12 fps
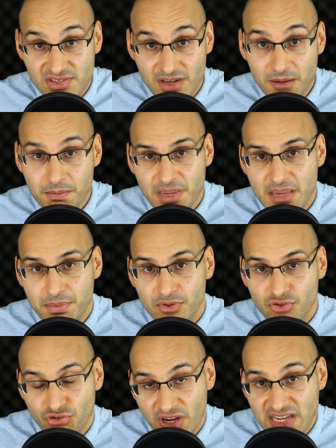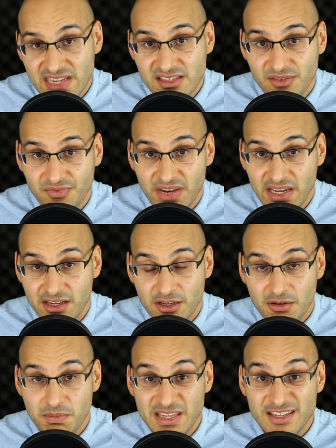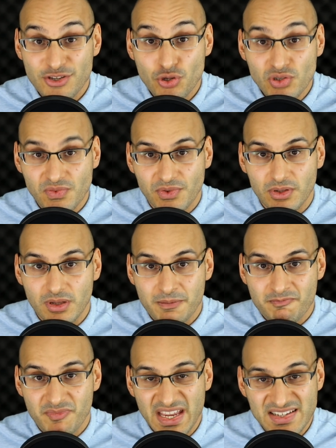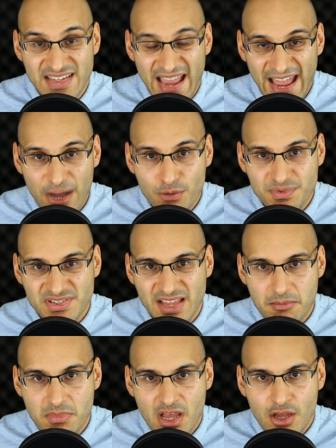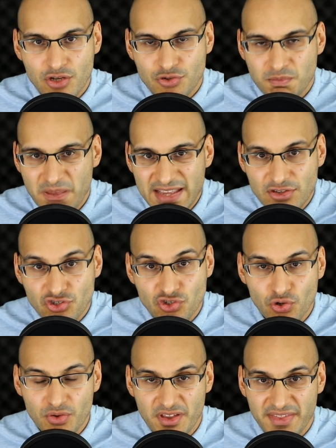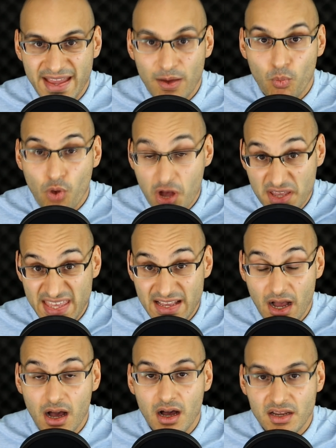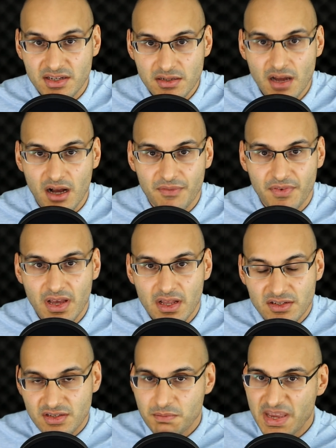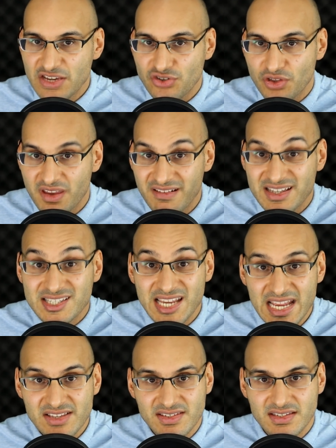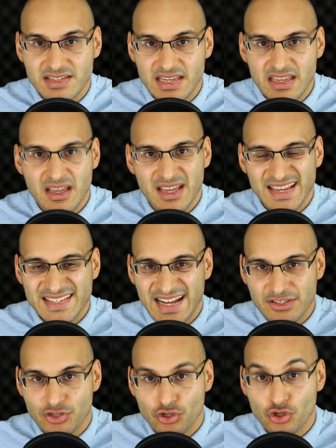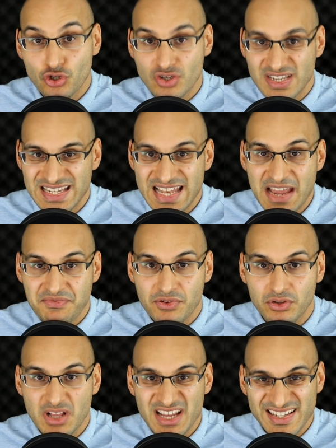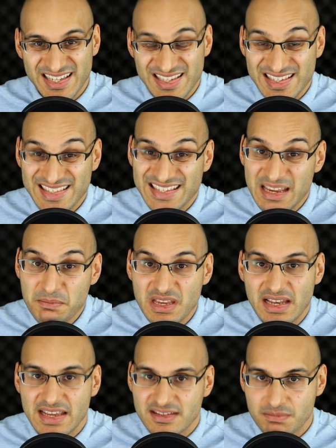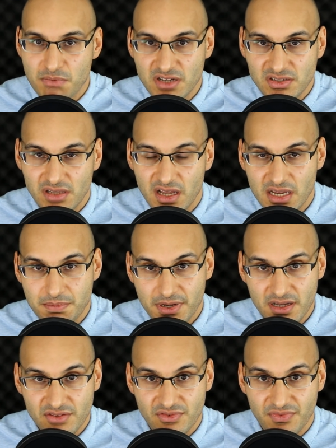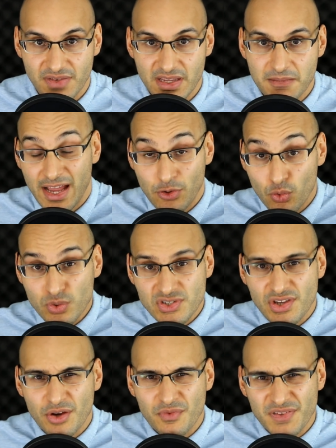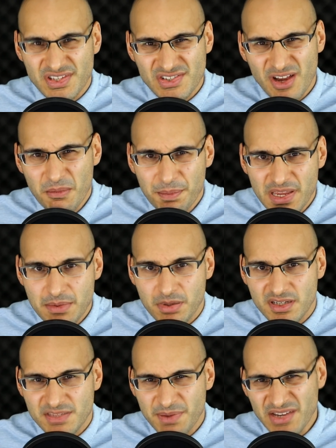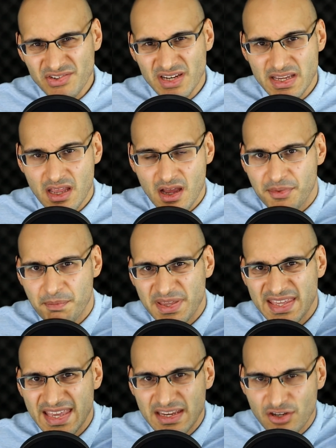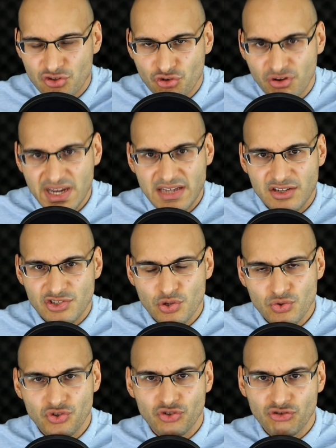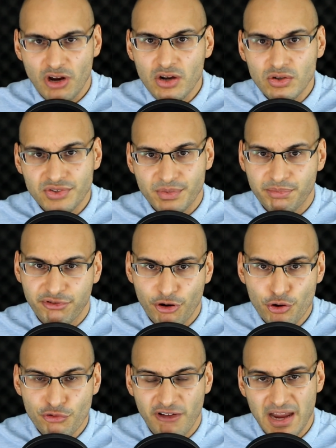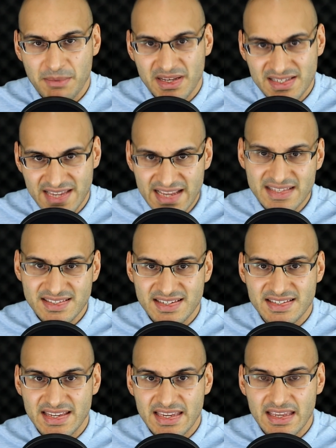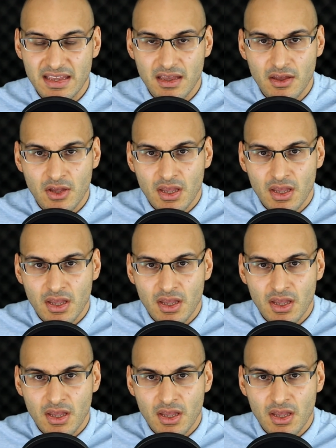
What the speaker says: For some people, training to failure can be useful as it helps them to make sure that they are working hard enough, to make sure their intensity is at a good level, to stimulate muscle hypertrophy. And also, for some people, especially the beginner trainers who struggle to program intensity,